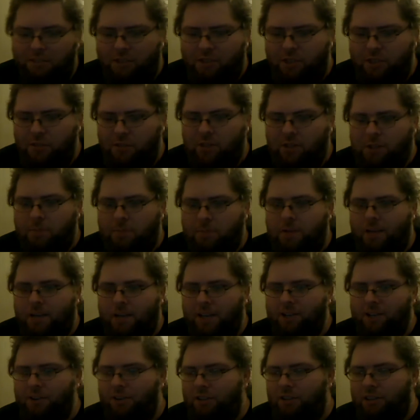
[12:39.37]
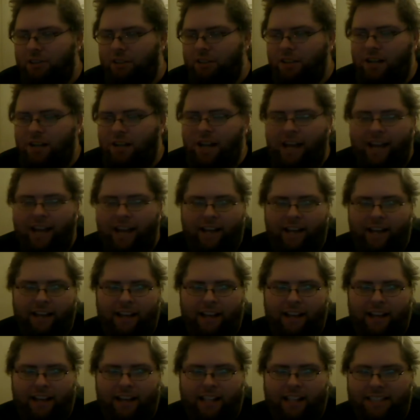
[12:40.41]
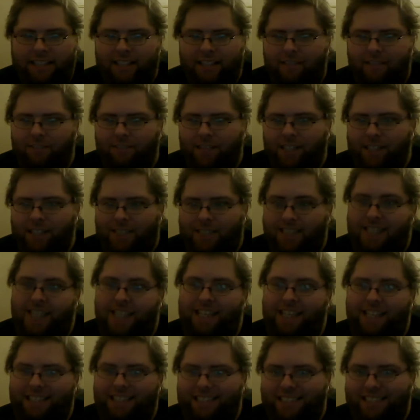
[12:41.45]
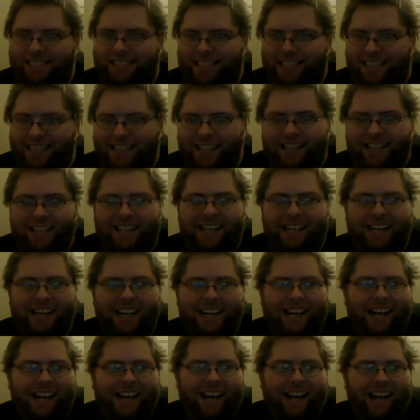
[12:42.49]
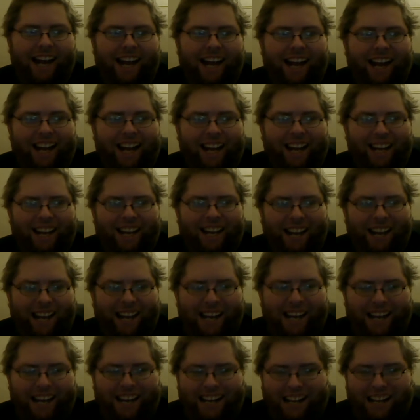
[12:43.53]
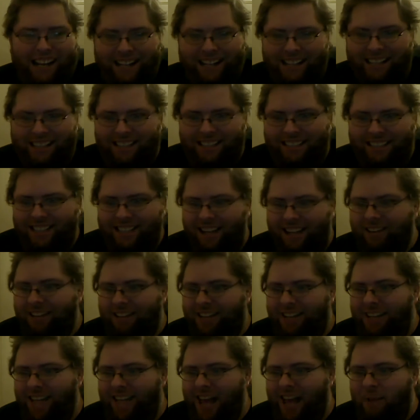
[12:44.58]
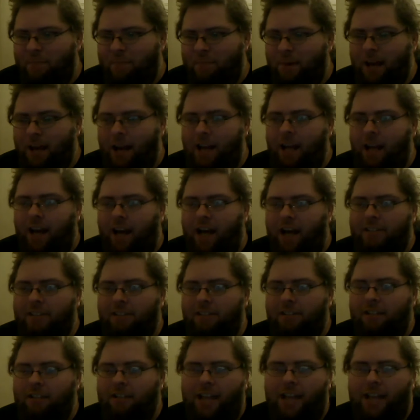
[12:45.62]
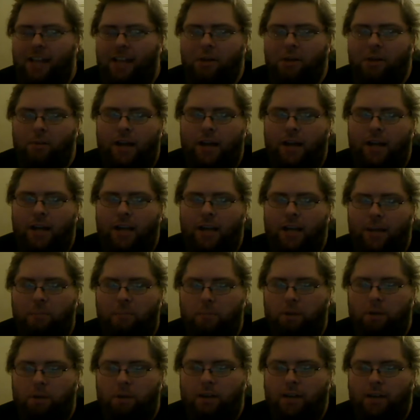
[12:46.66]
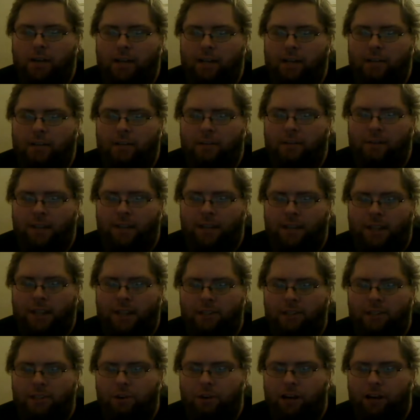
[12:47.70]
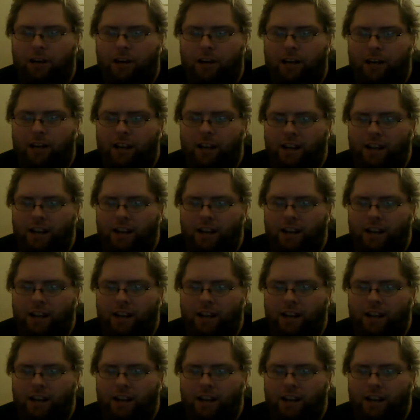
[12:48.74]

Which was pretty cool. And it's something that she needs to hear. And not only that, but I also like the way he put it with Jorah.